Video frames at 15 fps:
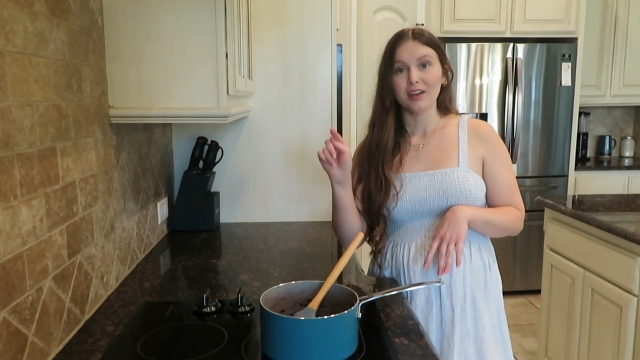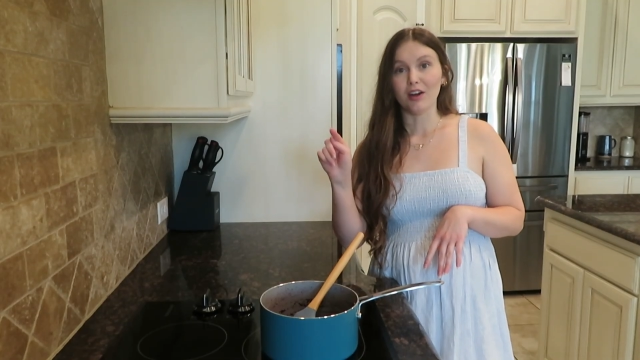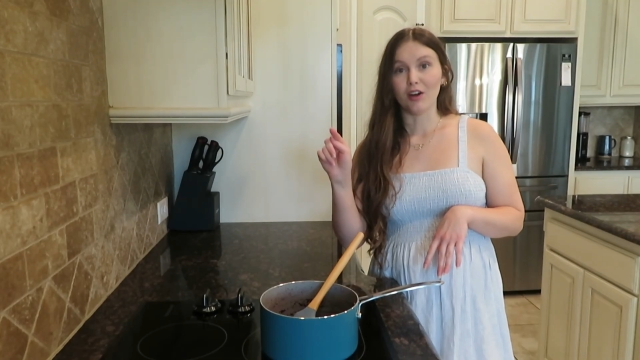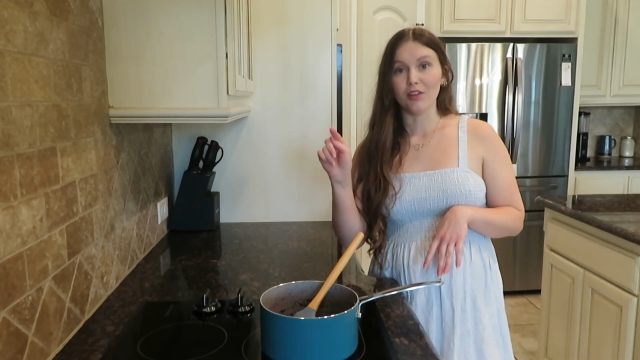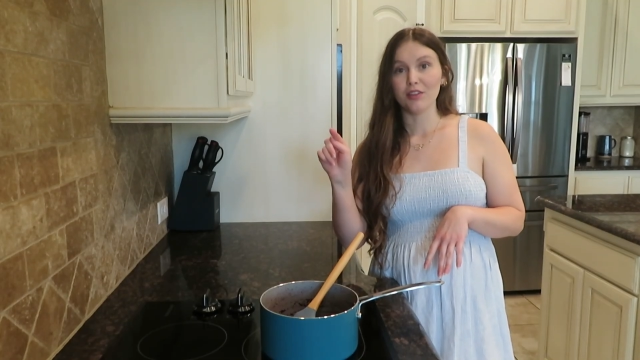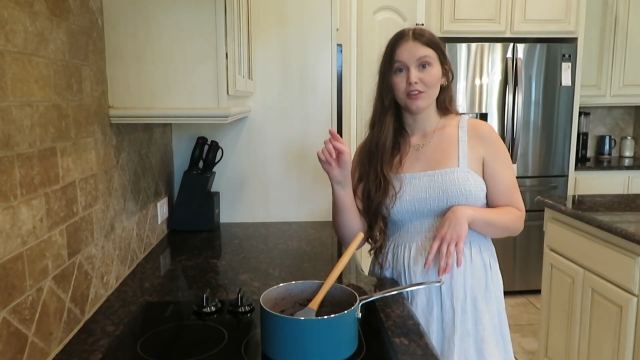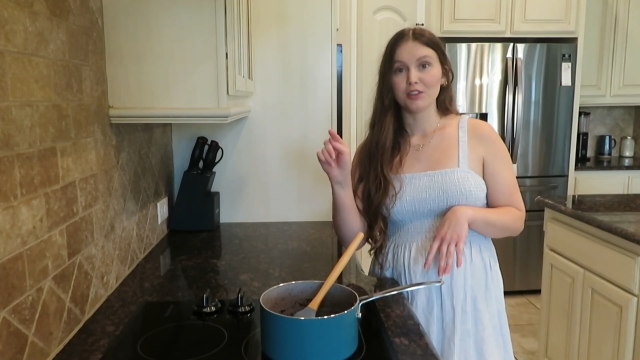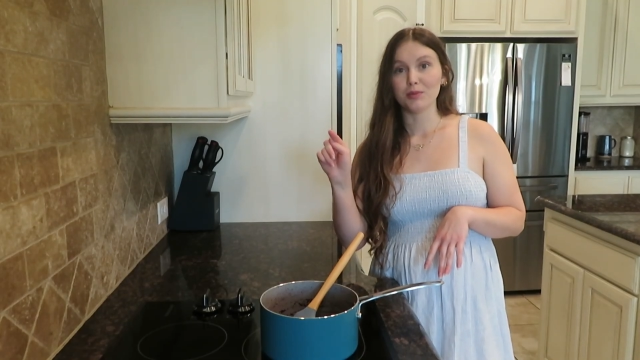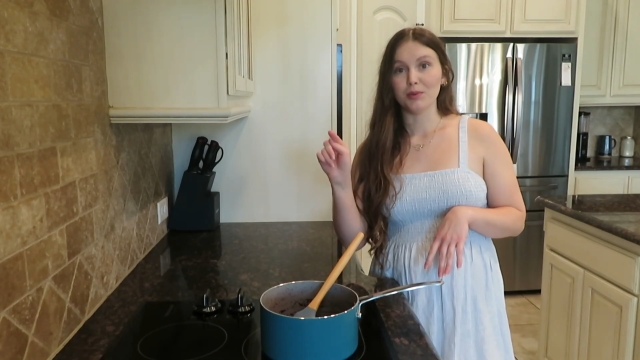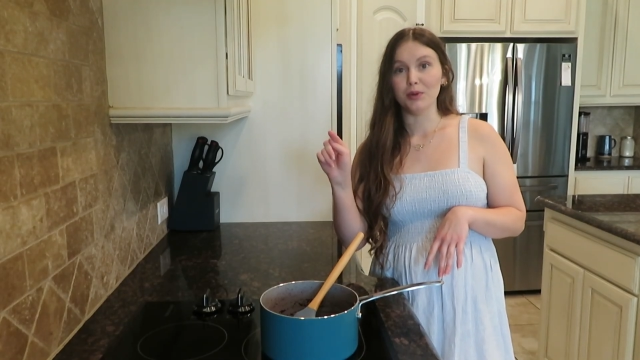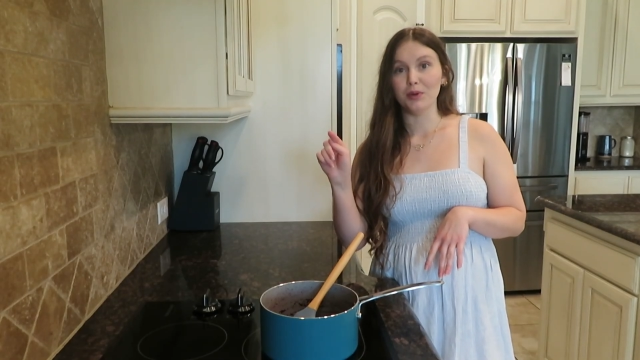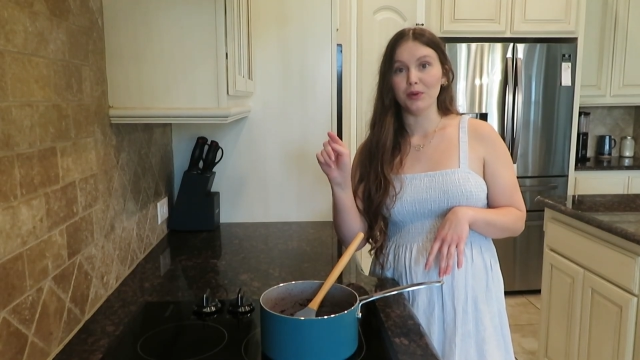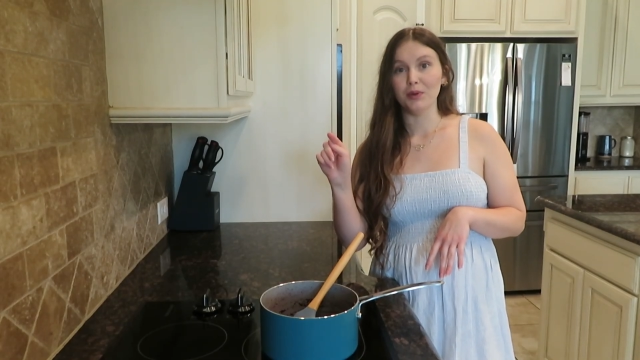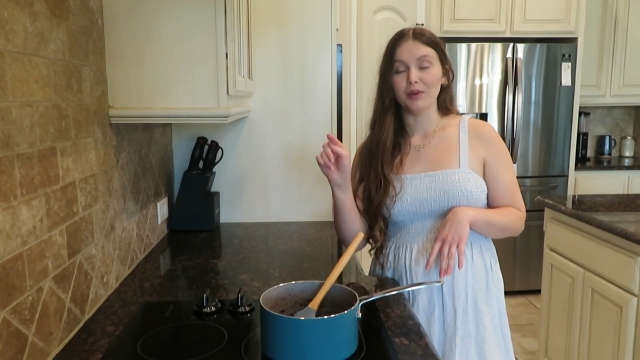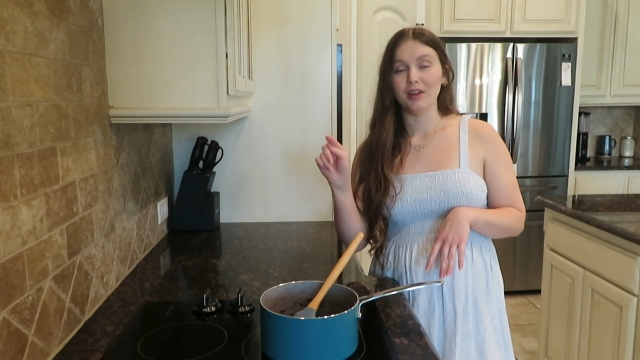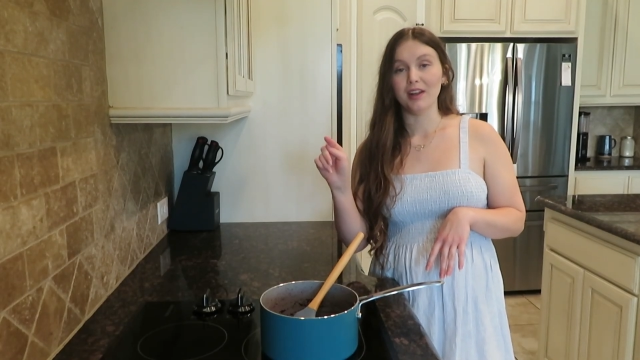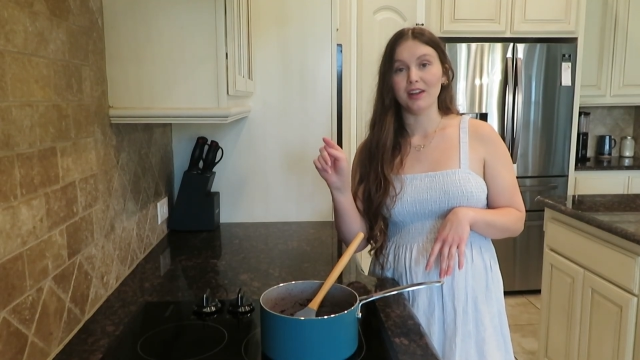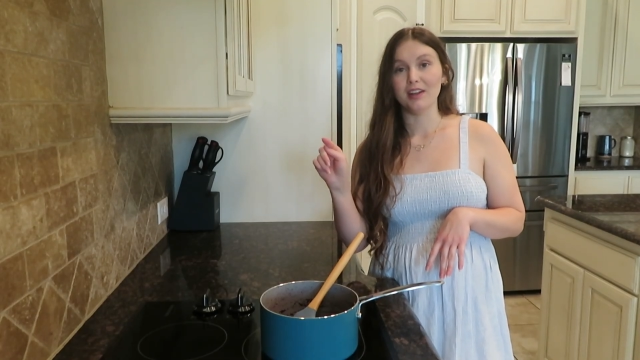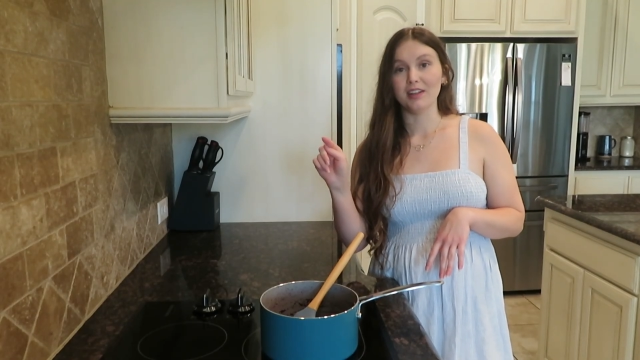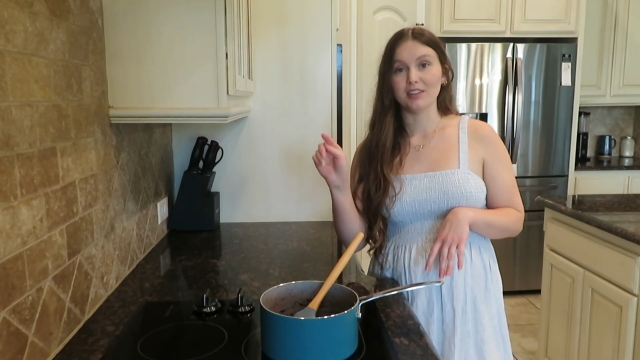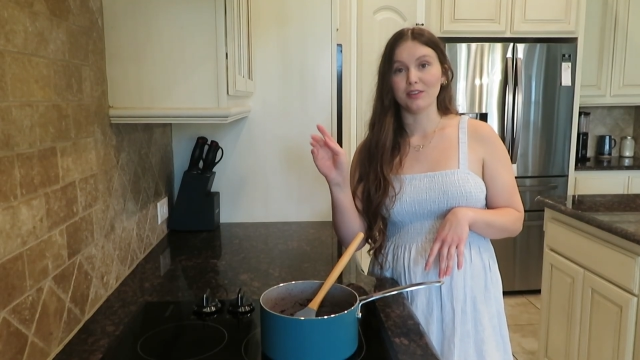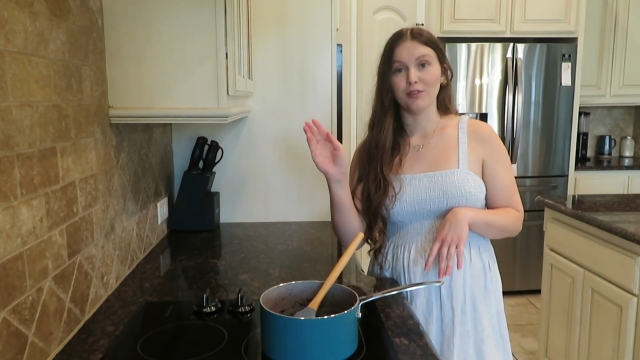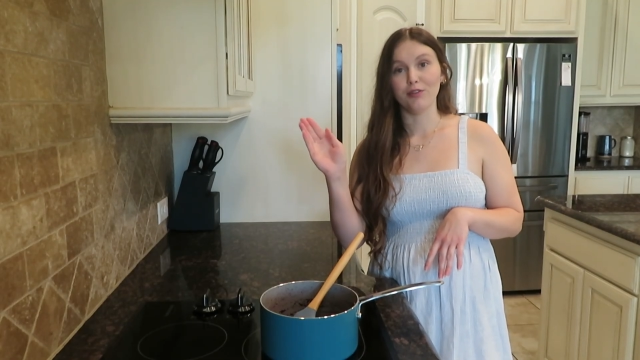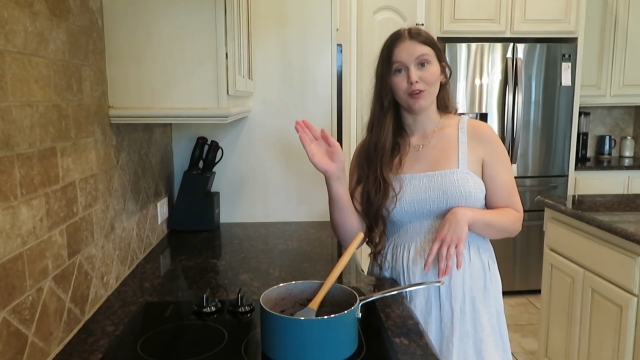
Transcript: on the spoon and it doesn't